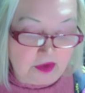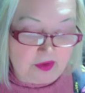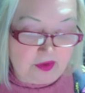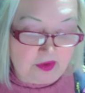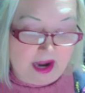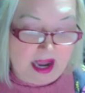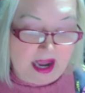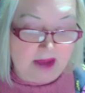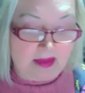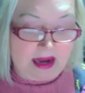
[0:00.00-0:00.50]

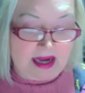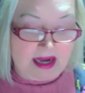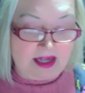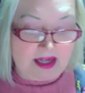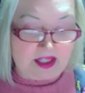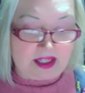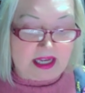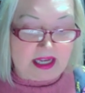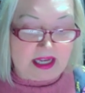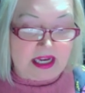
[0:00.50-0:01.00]

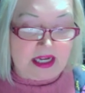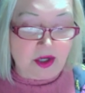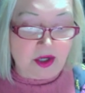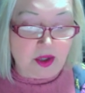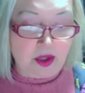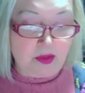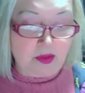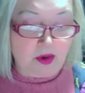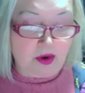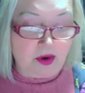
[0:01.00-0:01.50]
rabbis
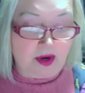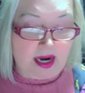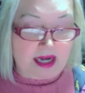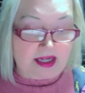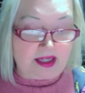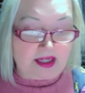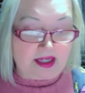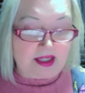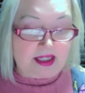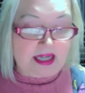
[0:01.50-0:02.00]

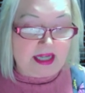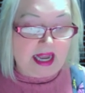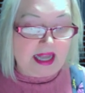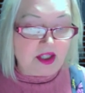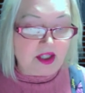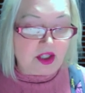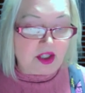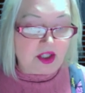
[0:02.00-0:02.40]
enumerated 10